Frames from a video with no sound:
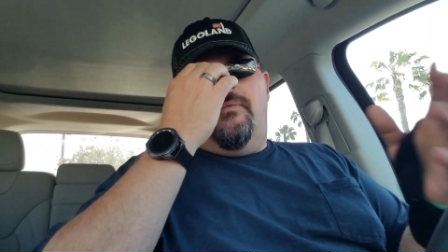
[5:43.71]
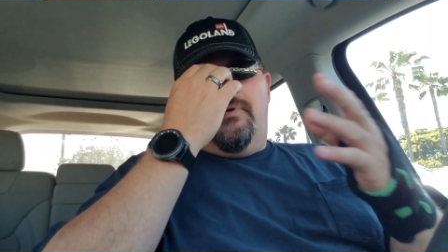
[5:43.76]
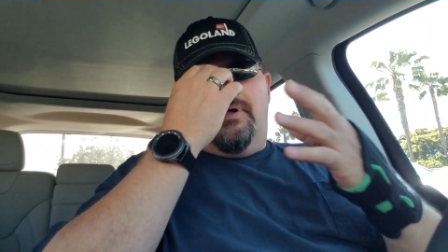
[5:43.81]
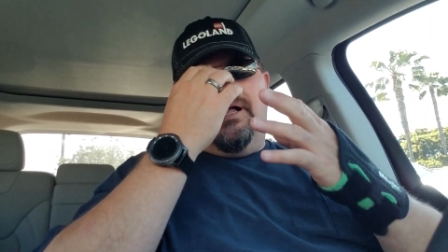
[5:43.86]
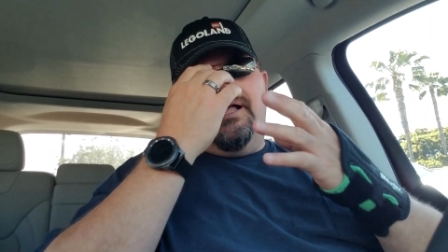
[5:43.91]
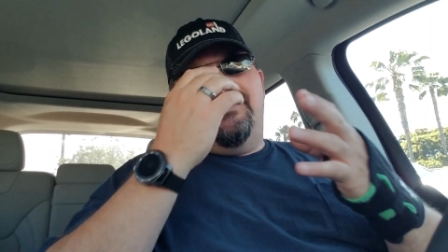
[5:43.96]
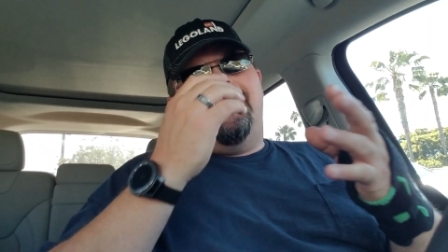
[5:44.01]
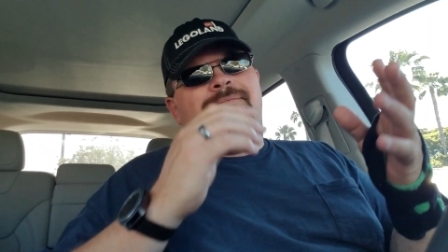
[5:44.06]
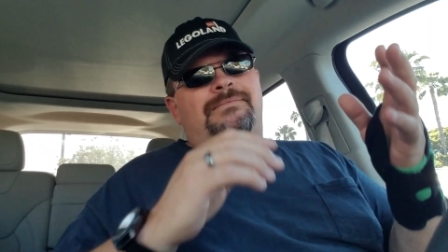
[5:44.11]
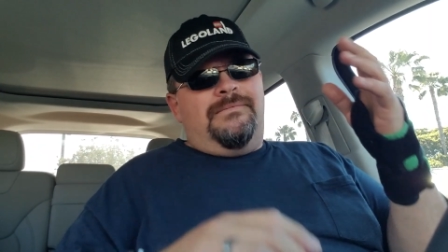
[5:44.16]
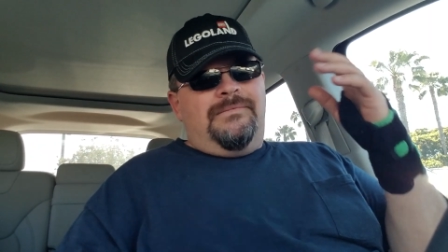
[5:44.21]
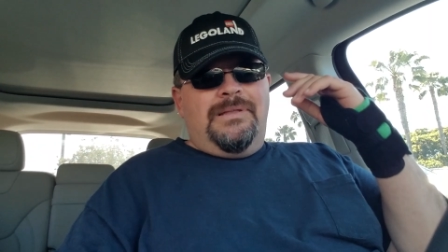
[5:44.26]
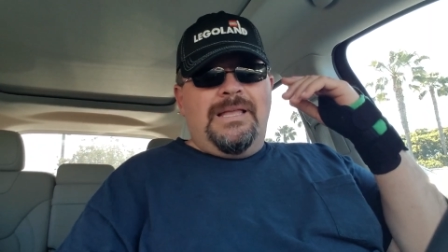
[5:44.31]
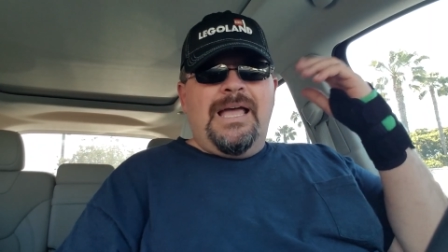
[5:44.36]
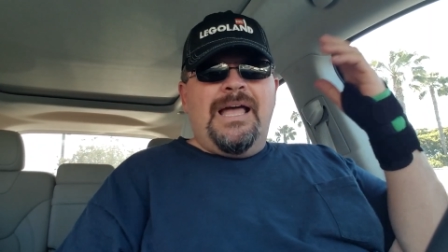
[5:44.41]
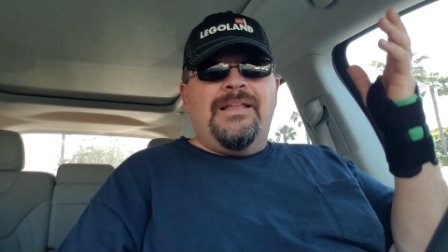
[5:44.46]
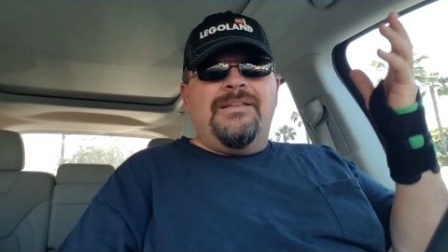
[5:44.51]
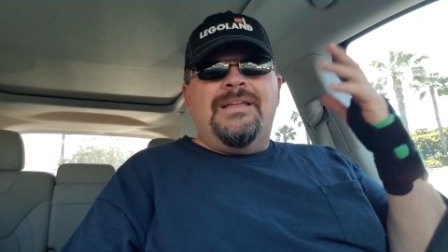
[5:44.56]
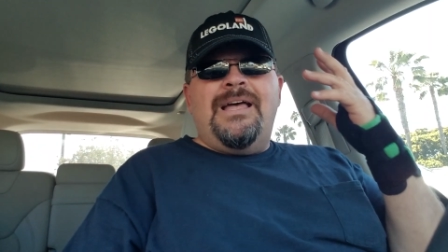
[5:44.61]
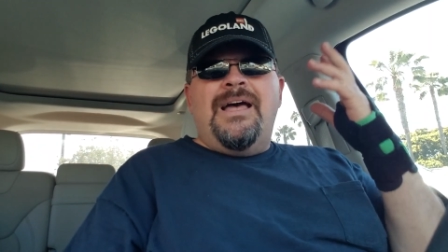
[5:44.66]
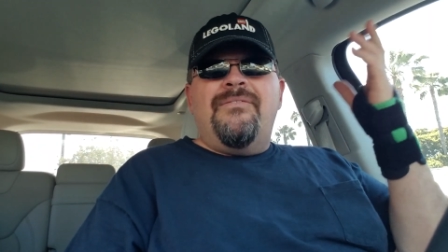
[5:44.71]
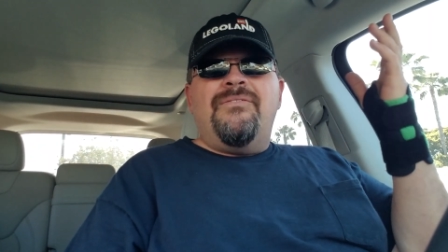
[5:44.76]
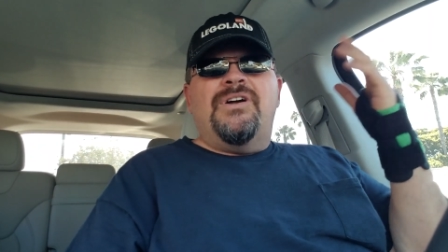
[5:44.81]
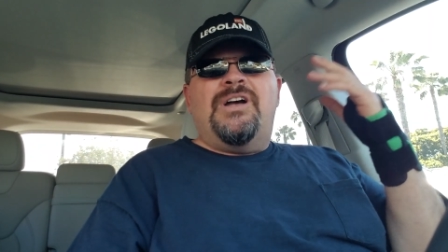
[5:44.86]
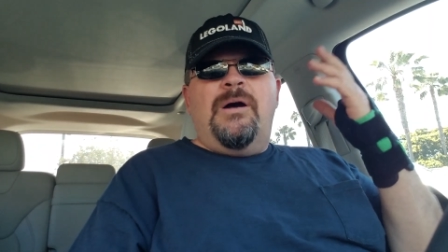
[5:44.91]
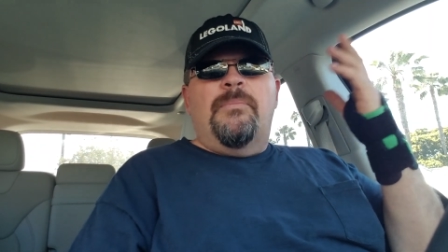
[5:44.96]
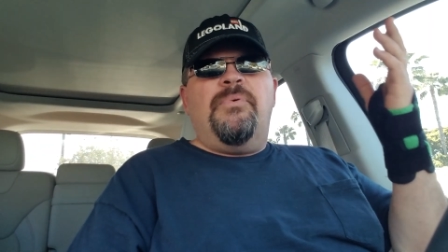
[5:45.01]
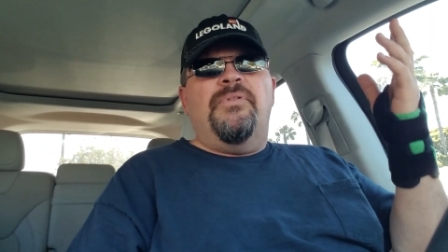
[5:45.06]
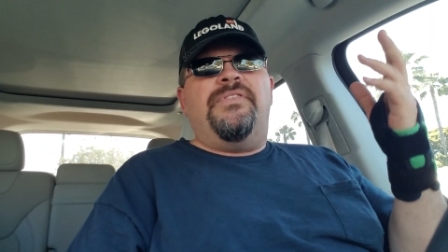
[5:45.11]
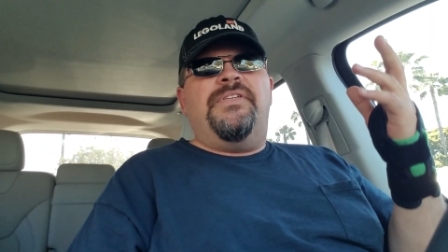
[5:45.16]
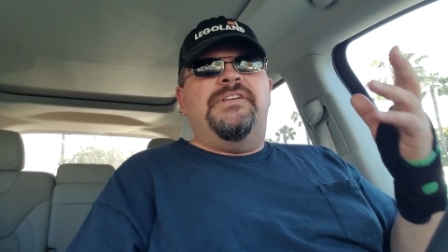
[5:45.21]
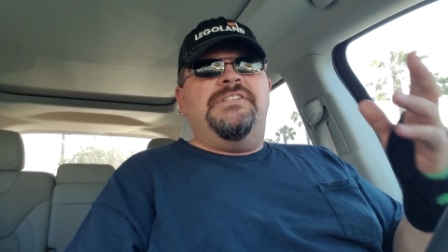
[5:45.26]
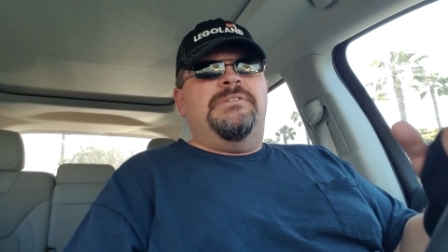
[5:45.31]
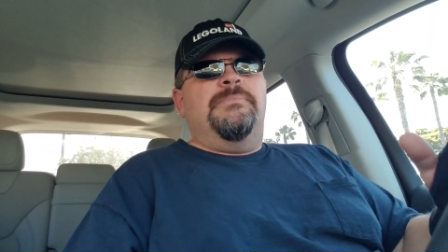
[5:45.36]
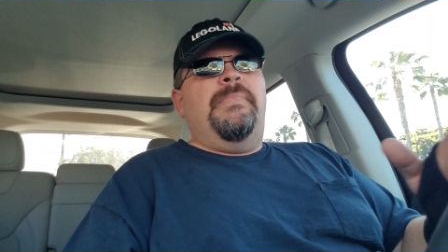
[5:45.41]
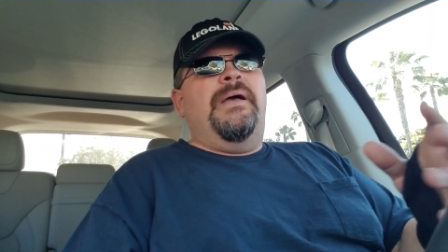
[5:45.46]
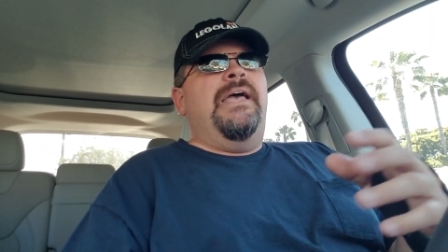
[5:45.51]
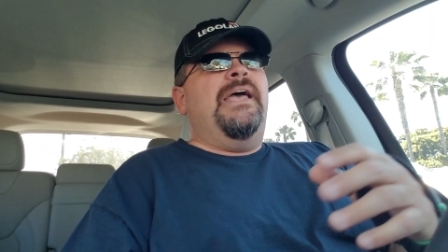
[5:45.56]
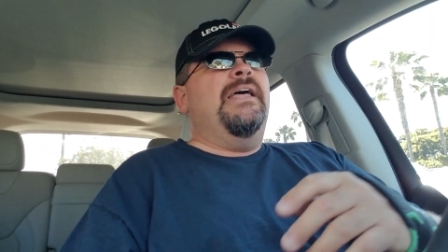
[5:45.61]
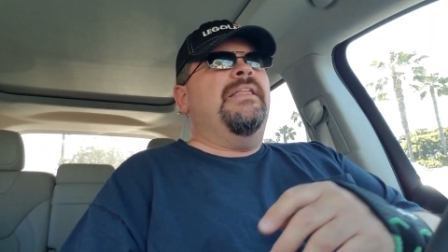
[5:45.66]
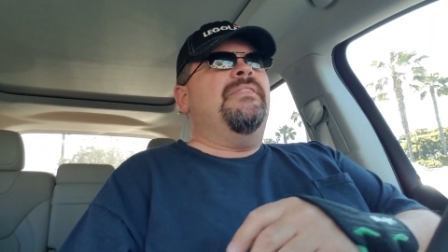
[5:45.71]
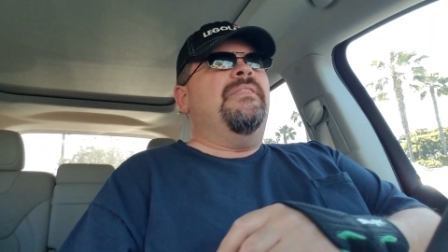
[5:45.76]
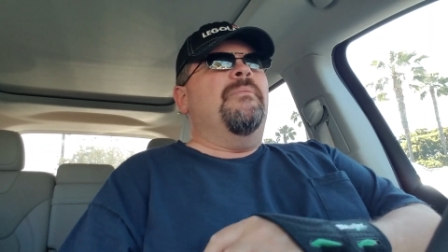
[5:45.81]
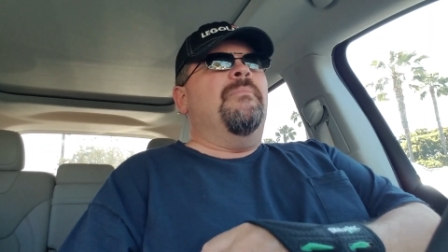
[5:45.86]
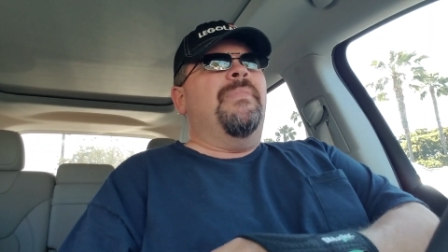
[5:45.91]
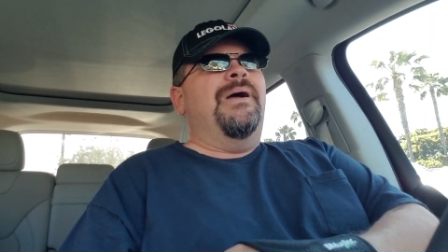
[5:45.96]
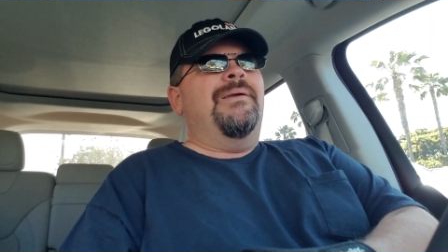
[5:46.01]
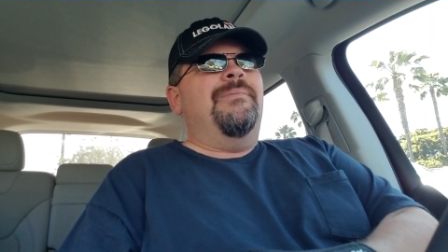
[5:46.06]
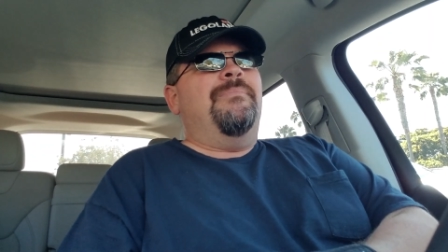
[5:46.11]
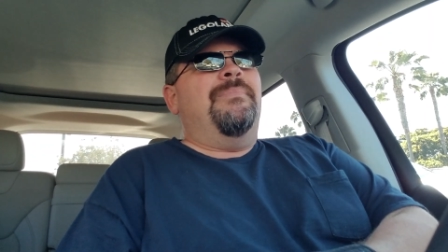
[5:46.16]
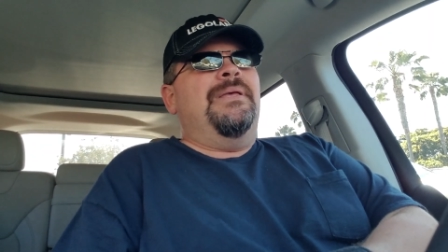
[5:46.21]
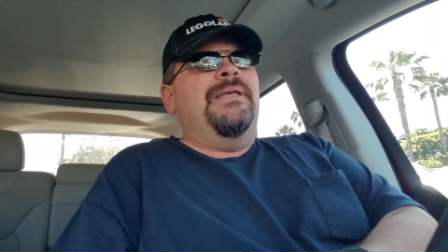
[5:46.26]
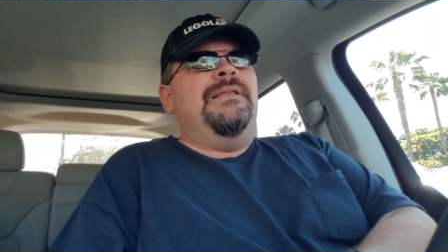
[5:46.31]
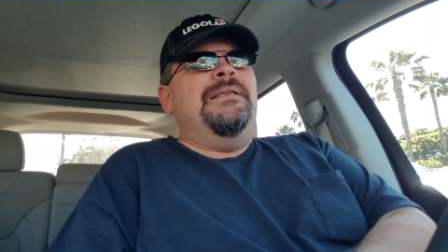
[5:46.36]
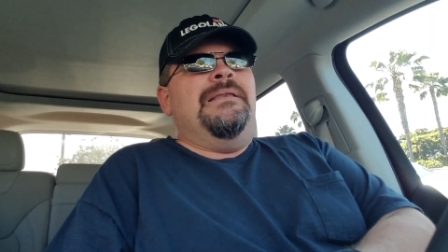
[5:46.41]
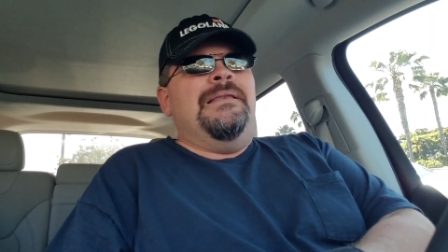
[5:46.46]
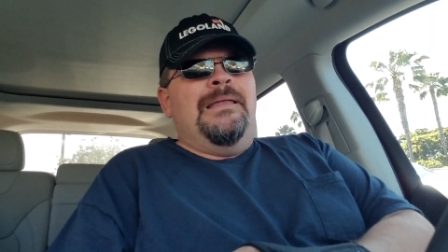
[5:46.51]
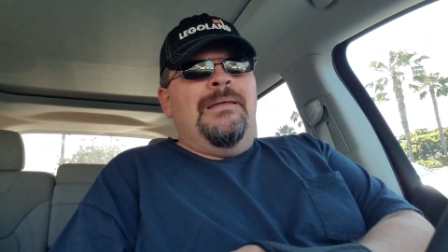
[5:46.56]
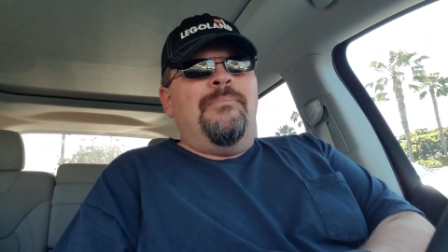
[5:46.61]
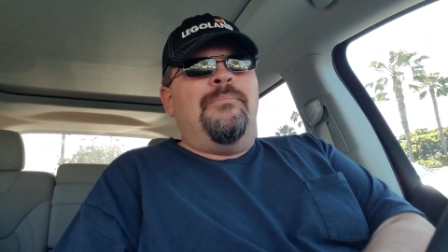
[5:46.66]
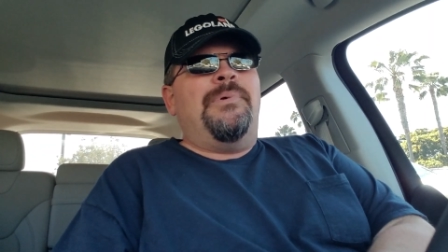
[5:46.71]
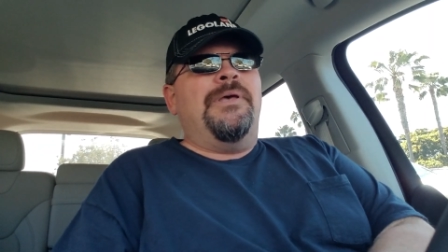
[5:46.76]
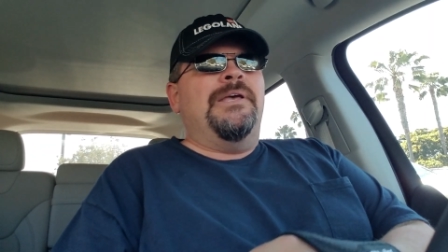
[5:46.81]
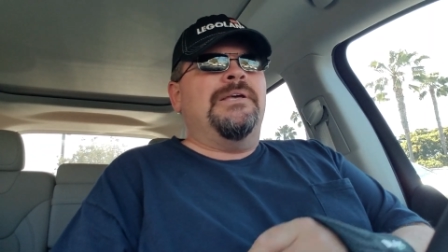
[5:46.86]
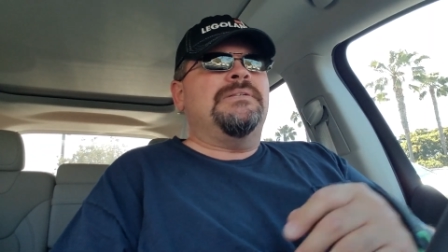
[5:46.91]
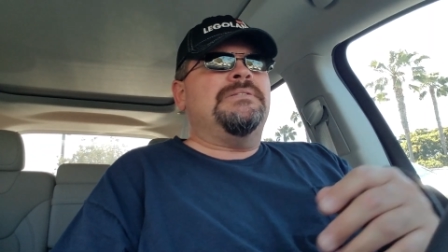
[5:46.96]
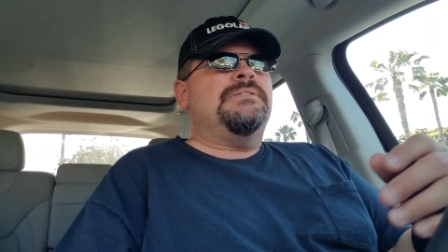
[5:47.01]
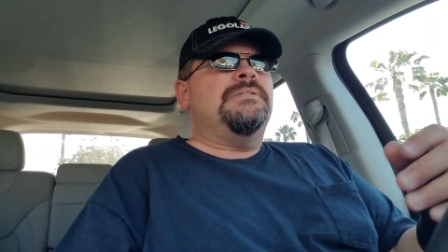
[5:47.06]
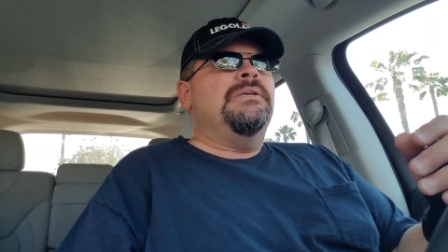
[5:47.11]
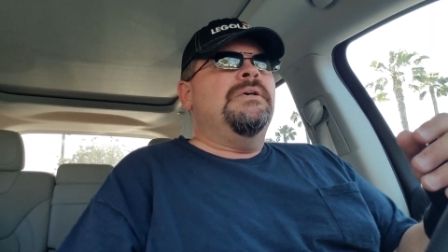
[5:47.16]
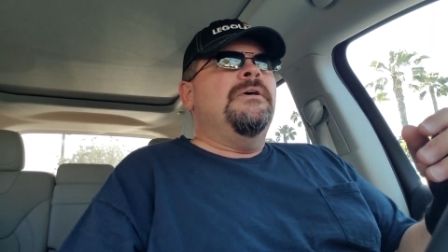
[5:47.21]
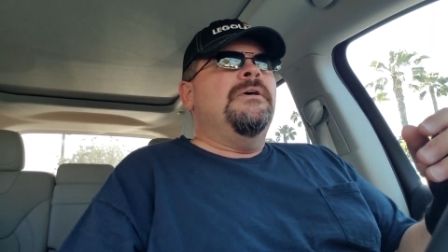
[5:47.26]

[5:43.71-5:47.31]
I have a couple things in my head that might be nitpicks.